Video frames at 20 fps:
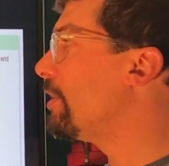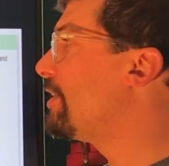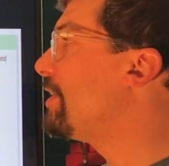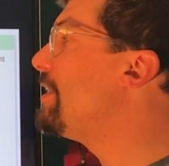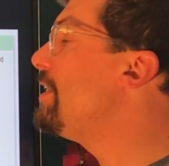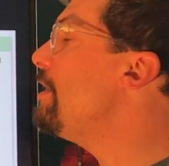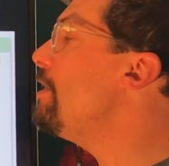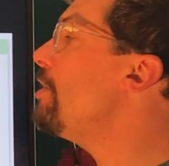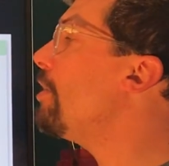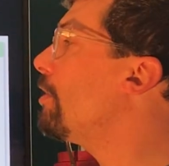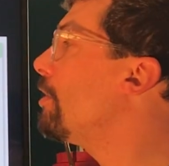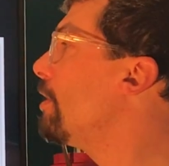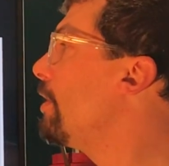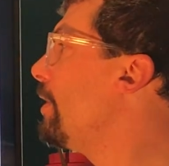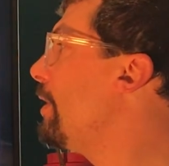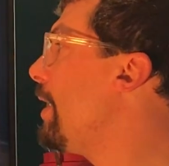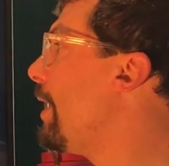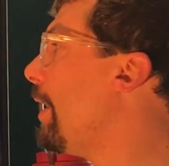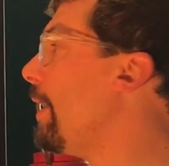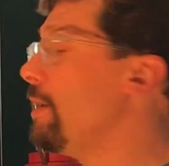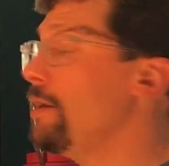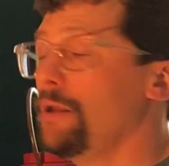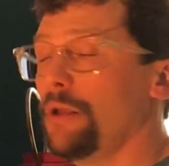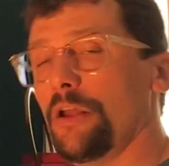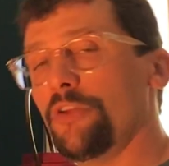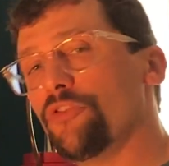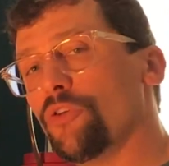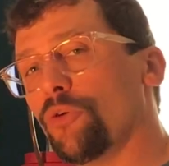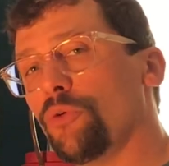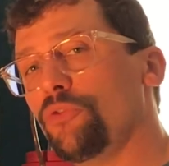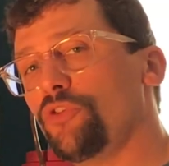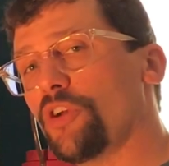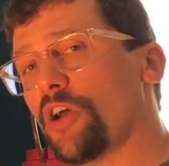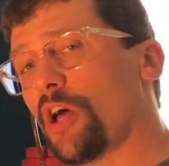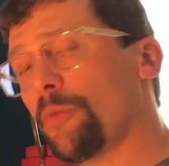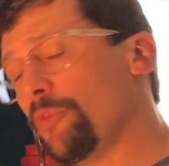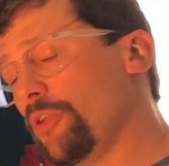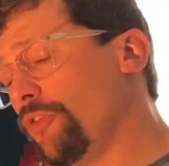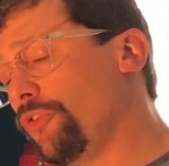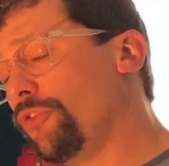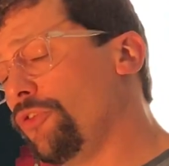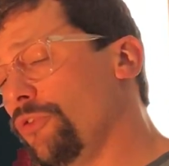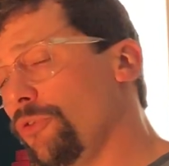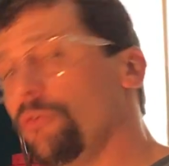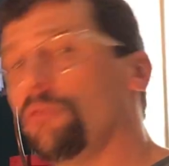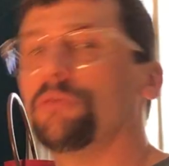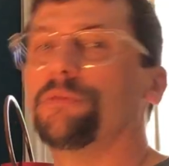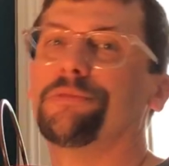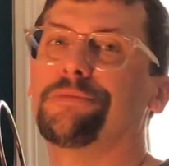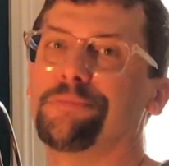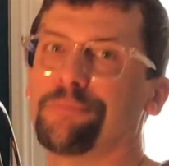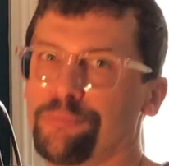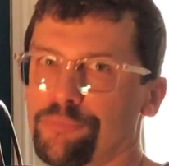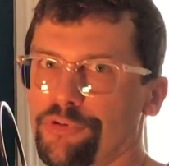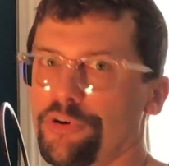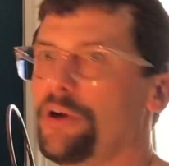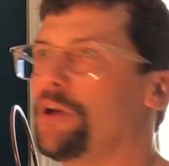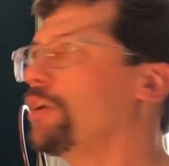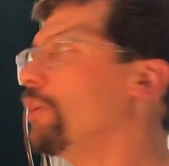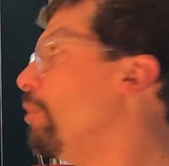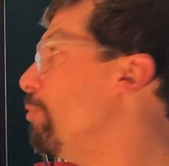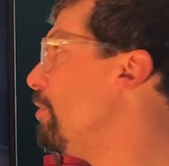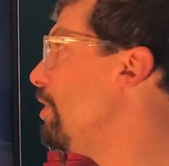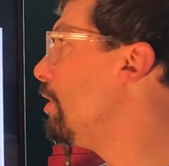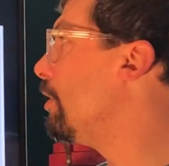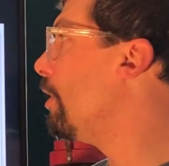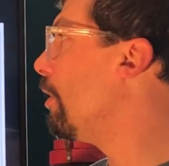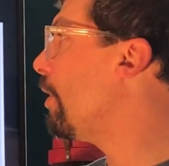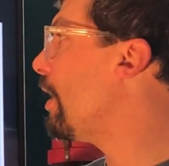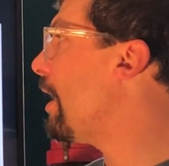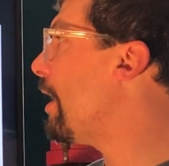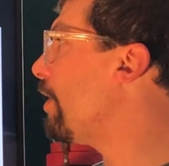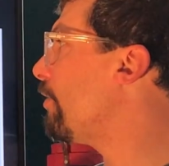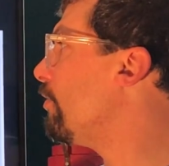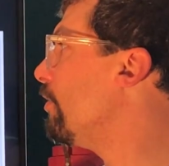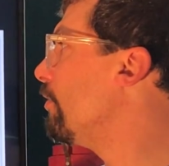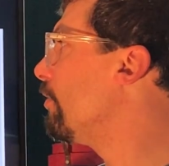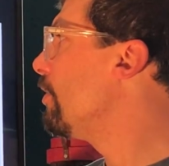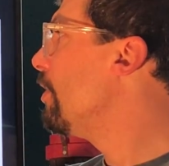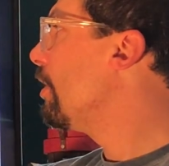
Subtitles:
tRNA, its whole job is to bring amino acids.